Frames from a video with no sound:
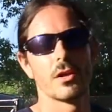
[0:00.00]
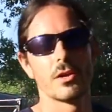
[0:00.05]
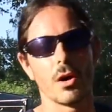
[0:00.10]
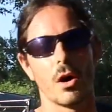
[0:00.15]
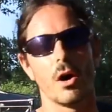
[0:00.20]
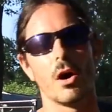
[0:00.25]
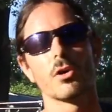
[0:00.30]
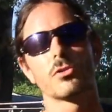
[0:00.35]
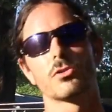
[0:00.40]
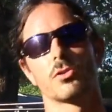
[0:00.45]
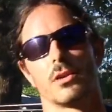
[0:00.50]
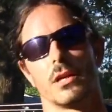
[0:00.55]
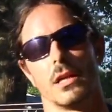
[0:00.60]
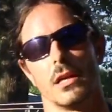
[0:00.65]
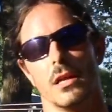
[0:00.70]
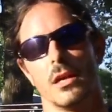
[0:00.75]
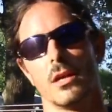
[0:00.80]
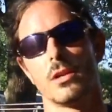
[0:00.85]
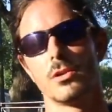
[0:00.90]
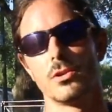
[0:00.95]
the alternate,
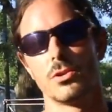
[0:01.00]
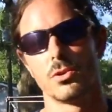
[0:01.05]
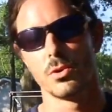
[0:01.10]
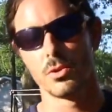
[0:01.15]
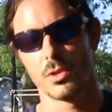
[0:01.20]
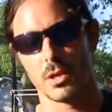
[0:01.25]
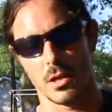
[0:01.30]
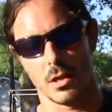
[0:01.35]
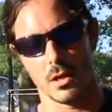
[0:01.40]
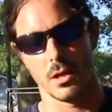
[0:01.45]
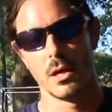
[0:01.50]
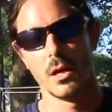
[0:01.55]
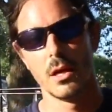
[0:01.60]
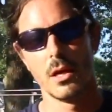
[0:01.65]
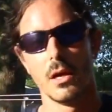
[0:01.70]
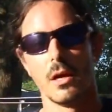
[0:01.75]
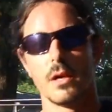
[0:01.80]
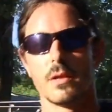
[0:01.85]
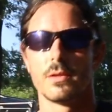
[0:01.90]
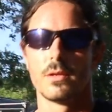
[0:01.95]
do the
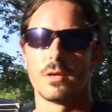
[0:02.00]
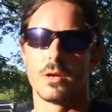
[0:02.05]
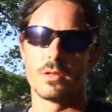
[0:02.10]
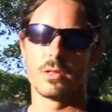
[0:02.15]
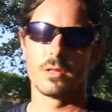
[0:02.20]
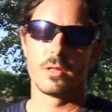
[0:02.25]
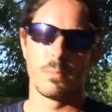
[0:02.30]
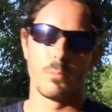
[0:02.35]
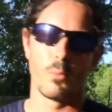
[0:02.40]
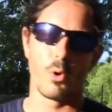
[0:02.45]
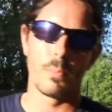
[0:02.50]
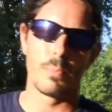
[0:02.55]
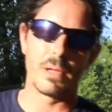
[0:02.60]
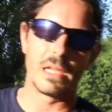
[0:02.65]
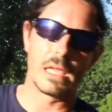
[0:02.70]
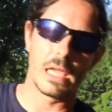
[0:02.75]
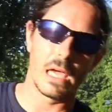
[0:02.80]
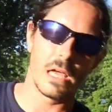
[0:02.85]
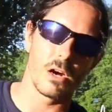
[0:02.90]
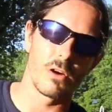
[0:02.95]
more
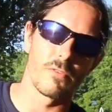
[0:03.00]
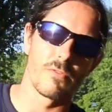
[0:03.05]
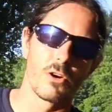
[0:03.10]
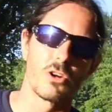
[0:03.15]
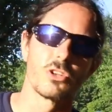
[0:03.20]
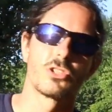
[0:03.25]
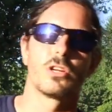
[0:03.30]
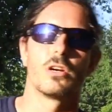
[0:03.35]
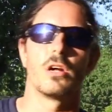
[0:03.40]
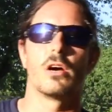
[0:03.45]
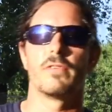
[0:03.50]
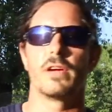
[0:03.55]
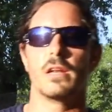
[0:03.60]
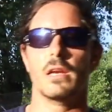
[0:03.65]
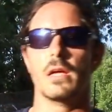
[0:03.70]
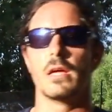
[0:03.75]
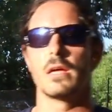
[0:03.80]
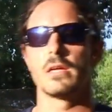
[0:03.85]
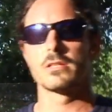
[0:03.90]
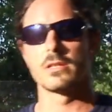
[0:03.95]
beginner version of it,
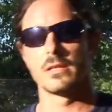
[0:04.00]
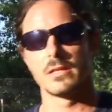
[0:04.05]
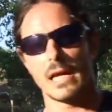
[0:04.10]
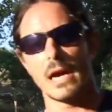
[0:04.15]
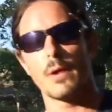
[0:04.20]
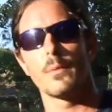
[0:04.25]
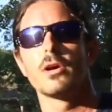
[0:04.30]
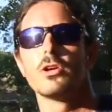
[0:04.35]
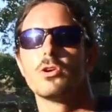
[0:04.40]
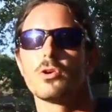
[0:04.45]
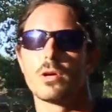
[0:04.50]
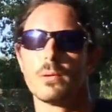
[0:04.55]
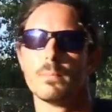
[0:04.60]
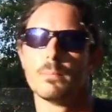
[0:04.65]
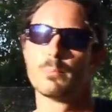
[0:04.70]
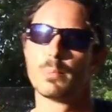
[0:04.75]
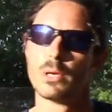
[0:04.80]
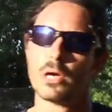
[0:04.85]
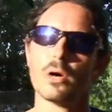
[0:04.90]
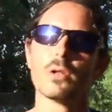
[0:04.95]
and that way you can
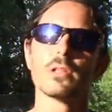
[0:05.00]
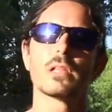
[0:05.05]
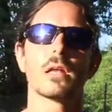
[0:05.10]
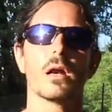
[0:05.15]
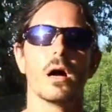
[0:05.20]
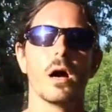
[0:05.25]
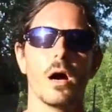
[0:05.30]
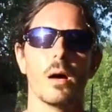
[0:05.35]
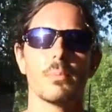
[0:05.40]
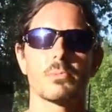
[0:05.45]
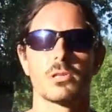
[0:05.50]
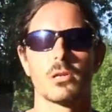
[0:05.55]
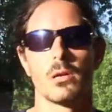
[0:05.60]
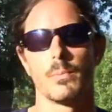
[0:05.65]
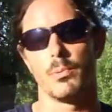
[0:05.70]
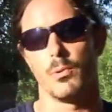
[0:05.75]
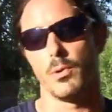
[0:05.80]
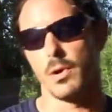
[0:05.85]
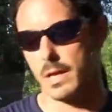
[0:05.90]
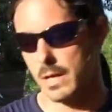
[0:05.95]
build it up to the
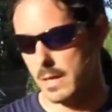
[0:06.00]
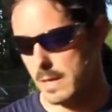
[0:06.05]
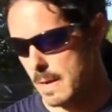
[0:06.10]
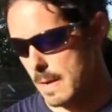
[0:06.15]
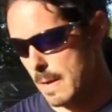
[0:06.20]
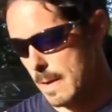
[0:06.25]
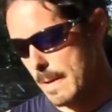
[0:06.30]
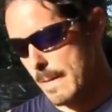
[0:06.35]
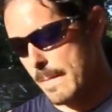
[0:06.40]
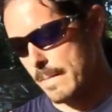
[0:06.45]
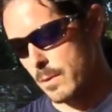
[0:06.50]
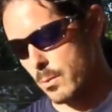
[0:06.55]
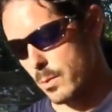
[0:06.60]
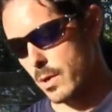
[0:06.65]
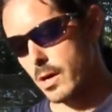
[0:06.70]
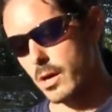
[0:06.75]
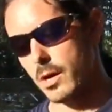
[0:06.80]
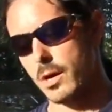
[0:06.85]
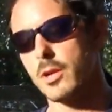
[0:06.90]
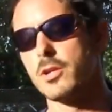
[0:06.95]
point
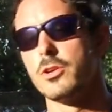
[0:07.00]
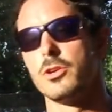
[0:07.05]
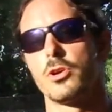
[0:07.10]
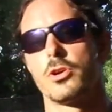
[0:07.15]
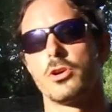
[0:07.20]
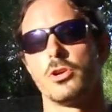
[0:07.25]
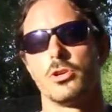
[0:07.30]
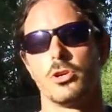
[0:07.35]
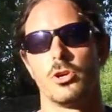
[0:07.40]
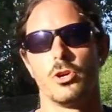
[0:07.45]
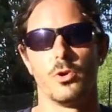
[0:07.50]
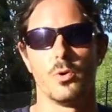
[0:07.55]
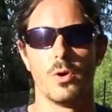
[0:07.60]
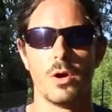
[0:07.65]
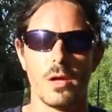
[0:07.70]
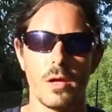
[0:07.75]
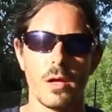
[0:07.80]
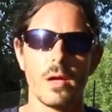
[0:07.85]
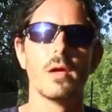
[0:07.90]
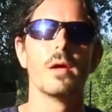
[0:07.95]
where you can do
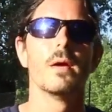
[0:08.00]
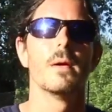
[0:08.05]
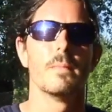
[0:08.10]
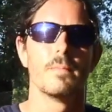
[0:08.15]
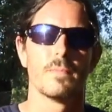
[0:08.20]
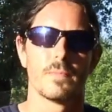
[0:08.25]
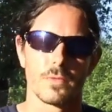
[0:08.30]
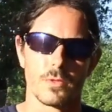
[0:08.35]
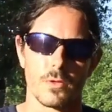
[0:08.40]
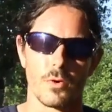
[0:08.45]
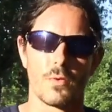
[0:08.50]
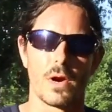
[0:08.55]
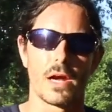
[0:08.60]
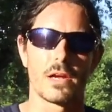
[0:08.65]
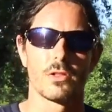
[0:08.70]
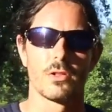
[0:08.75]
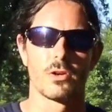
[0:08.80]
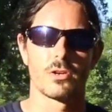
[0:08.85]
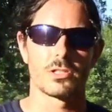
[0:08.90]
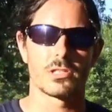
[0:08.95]
the
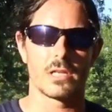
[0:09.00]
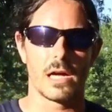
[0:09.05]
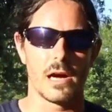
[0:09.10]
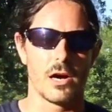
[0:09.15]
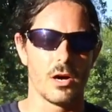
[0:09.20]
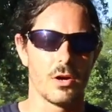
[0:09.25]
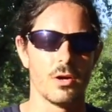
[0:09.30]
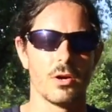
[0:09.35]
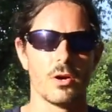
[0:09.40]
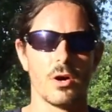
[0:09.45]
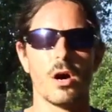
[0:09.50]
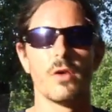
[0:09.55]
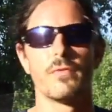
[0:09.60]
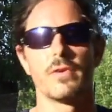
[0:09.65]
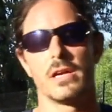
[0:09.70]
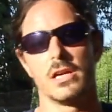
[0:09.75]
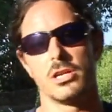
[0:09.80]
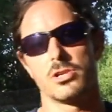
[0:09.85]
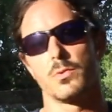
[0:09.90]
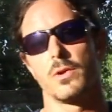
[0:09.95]
regular style of
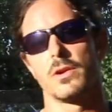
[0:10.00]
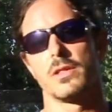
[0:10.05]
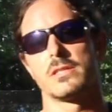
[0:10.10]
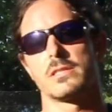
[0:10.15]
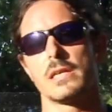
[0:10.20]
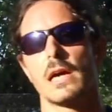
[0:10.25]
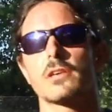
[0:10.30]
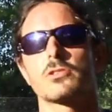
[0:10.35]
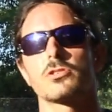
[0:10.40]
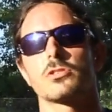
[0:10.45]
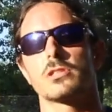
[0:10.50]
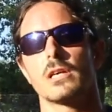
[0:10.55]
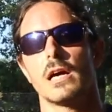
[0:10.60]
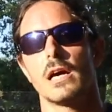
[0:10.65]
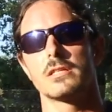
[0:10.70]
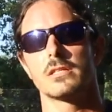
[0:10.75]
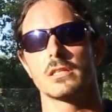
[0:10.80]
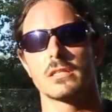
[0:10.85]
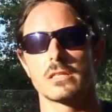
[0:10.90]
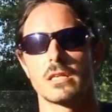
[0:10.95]
each one of these
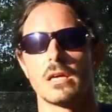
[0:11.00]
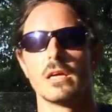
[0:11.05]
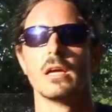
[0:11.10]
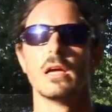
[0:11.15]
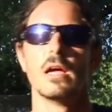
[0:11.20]
exercises,